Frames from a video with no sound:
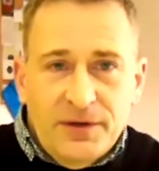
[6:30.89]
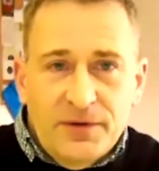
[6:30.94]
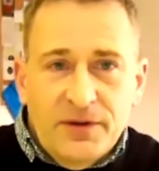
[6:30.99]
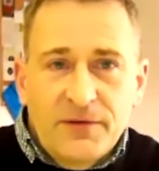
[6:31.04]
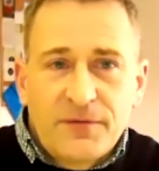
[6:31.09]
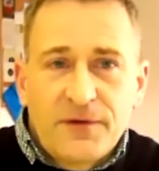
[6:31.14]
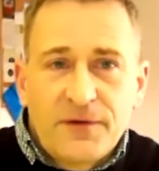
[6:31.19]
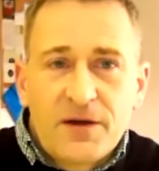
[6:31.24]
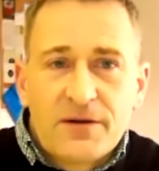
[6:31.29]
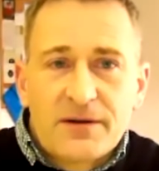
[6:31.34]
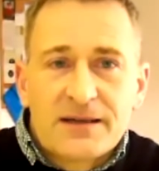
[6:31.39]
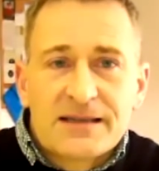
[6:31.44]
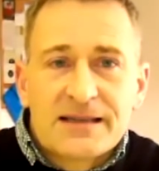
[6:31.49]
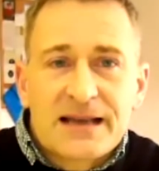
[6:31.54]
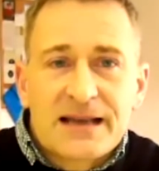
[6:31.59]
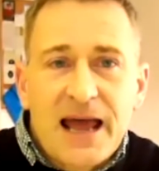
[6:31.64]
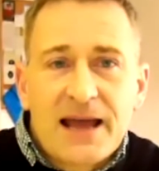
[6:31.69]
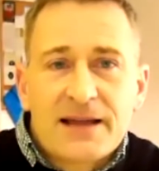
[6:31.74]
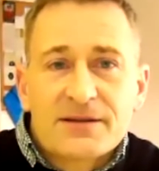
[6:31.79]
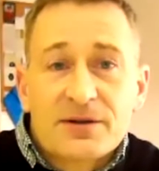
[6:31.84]
The focus
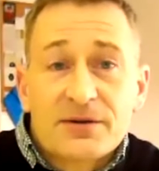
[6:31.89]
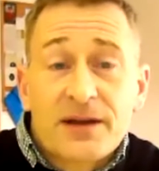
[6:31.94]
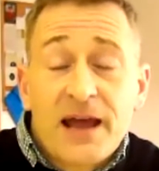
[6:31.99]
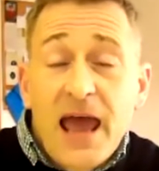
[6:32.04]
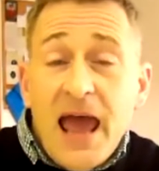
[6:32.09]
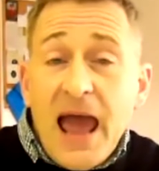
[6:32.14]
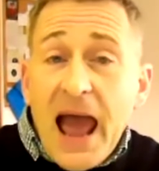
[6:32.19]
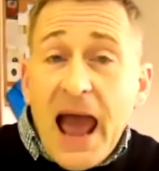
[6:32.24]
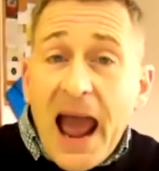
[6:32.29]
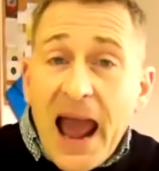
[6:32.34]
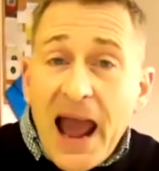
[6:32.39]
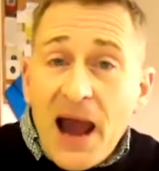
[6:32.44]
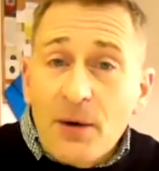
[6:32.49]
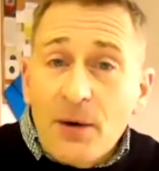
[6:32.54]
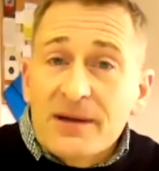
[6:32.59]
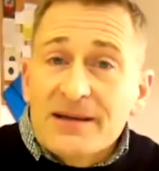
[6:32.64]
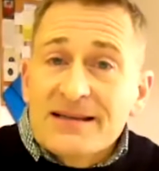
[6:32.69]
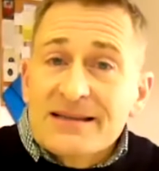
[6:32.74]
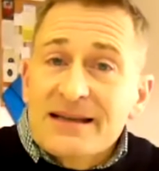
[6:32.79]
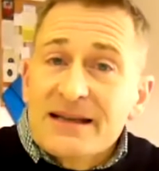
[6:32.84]
lands on how
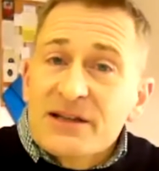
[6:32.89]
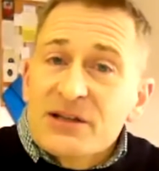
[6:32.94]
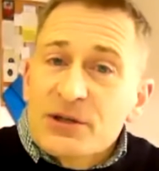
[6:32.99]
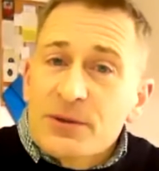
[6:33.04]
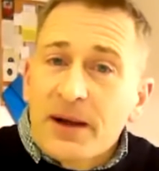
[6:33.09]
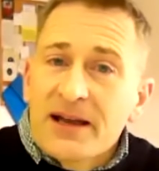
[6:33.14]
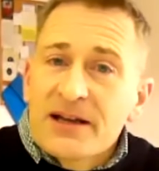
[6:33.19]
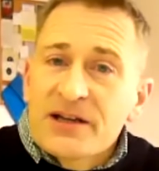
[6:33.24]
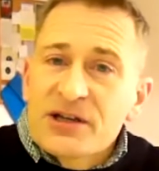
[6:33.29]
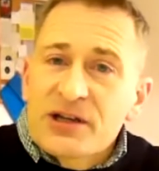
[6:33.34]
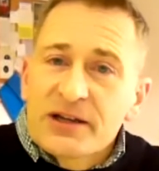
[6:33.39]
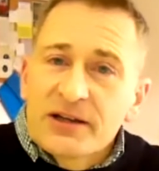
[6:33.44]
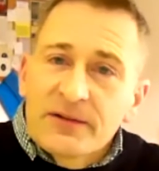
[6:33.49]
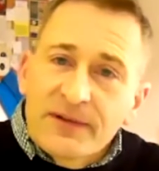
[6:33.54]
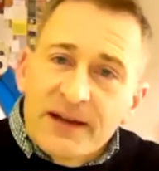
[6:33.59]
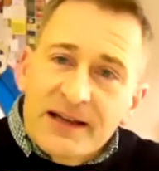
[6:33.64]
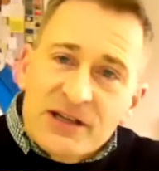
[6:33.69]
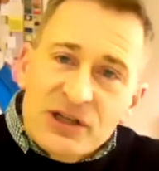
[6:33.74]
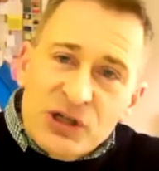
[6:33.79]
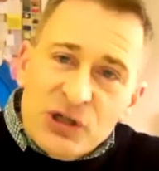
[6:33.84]
a situation of
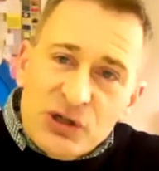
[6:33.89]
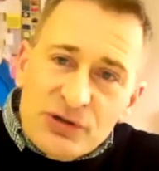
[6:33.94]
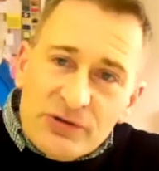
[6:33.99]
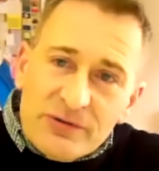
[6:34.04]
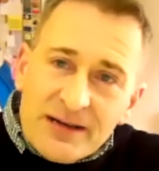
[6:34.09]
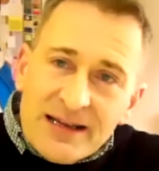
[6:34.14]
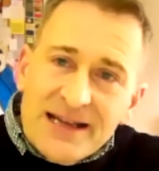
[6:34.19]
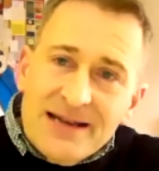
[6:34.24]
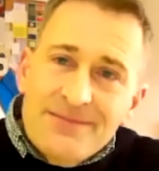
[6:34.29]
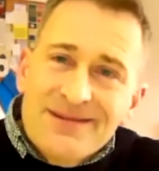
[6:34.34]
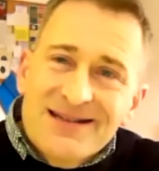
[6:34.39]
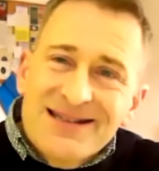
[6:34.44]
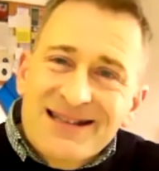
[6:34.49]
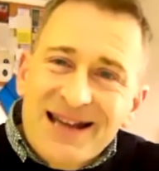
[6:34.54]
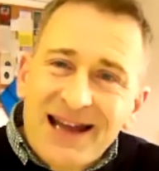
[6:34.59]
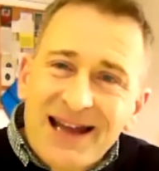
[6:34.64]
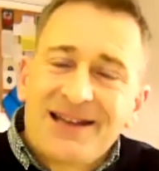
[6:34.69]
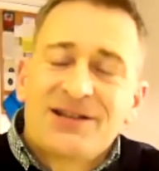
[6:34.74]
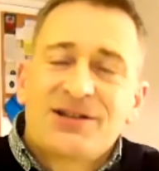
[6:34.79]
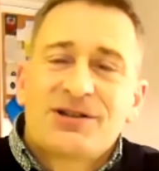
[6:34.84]
extreme
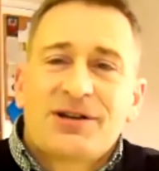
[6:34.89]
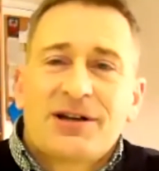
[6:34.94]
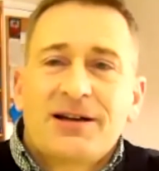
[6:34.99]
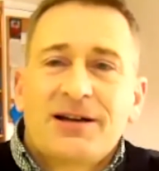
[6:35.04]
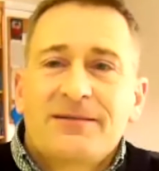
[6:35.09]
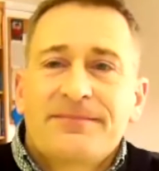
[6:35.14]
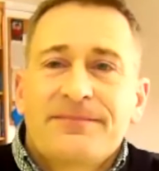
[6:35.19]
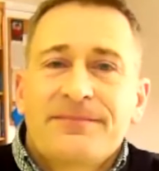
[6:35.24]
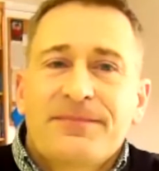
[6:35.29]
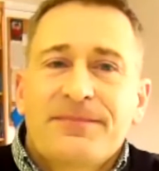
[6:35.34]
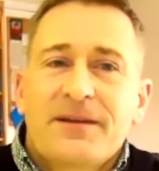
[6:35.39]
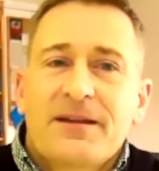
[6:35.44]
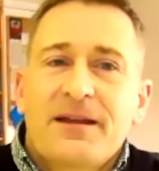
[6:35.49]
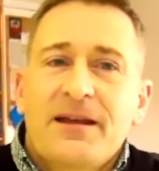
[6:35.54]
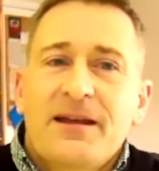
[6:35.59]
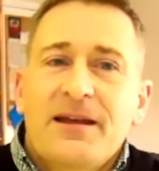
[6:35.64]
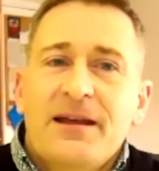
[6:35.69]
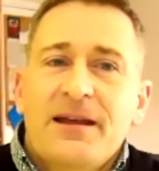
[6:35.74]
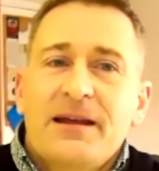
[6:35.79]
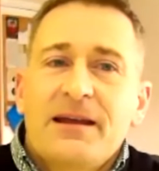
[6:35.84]
danger
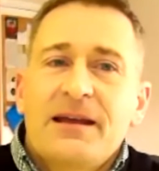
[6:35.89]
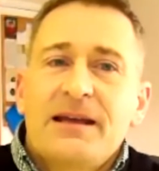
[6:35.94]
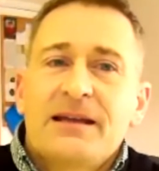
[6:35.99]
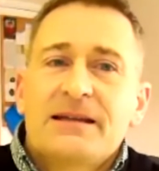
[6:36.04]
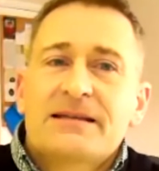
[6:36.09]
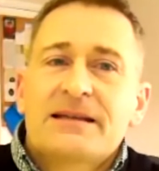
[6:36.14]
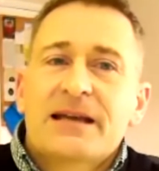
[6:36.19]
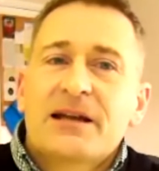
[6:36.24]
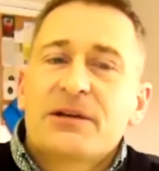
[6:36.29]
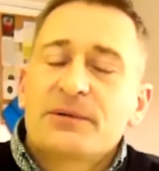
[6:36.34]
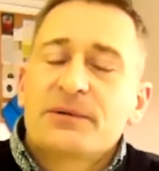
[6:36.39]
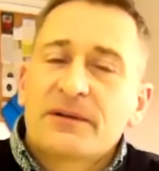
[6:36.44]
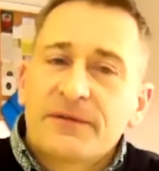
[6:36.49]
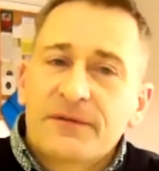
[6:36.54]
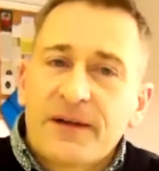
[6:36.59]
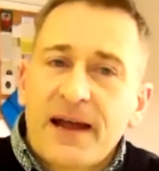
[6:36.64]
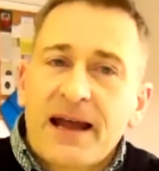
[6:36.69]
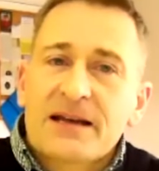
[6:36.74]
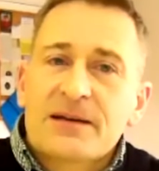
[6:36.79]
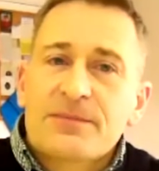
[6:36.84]
is going to
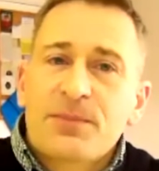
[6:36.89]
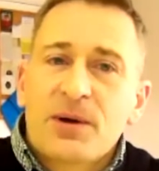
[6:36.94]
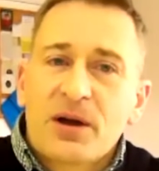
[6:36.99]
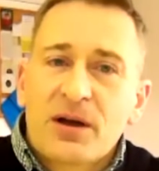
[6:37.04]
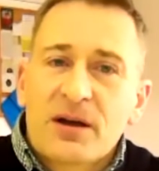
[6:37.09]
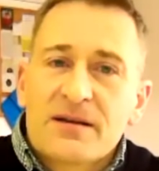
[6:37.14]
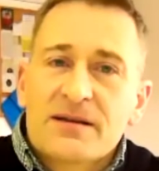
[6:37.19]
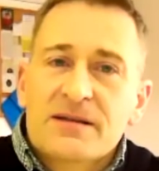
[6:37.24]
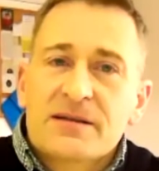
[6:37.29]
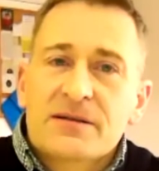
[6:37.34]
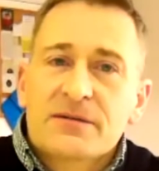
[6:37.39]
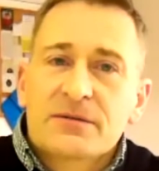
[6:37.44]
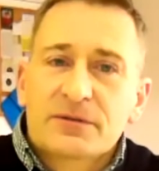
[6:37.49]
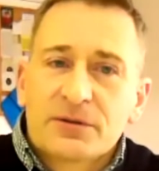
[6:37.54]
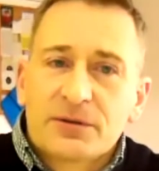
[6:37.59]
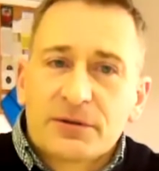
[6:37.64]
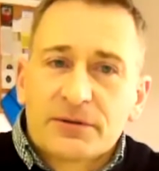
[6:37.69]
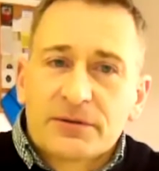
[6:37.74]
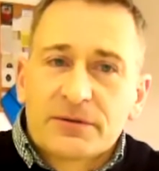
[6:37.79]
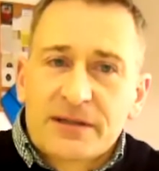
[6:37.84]
affect personal
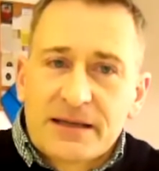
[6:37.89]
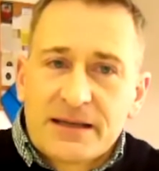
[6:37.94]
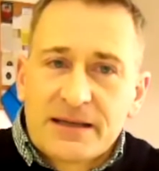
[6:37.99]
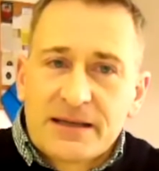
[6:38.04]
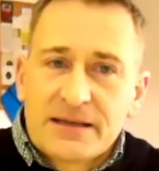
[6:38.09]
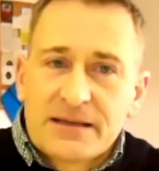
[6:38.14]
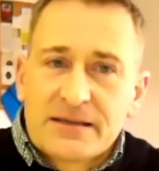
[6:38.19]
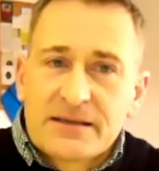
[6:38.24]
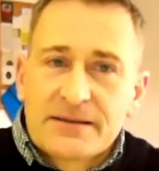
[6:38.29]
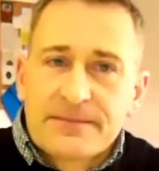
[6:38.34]
loyalties.